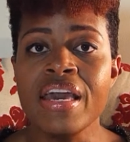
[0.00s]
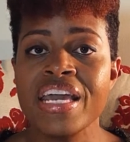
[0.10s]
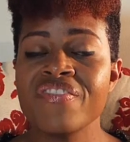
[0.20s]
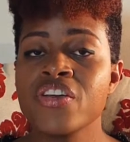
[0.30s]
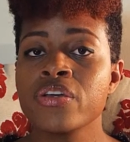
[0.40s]

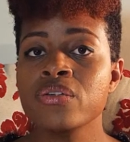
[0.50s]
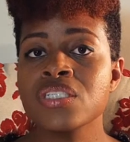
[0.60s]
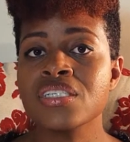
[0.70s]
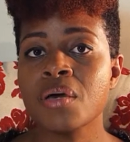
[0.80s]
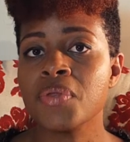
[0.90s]
If you're
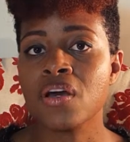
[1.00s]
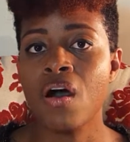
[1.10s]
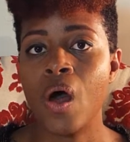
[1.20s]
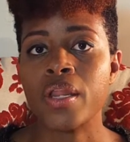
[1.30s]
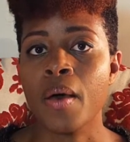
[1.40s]
using something
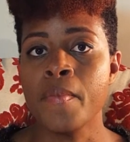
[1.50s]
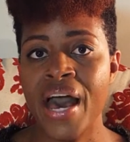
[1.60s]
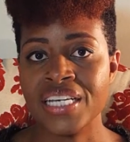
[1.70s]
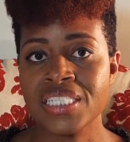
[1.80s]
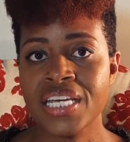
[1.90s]
called a
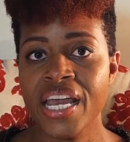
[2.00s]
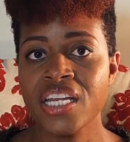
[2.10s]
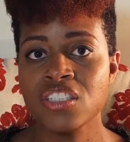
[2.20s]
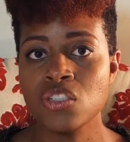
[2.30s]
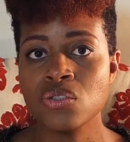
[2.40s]

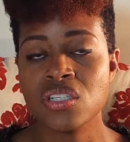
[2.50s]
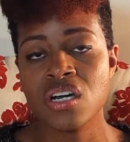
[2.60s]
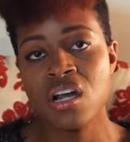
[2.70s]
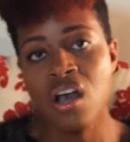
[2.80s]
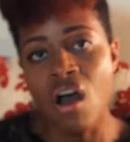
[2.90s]
masticating juicer,
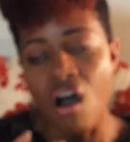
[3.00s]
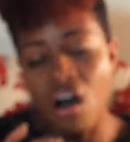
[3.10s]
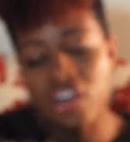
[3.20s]
all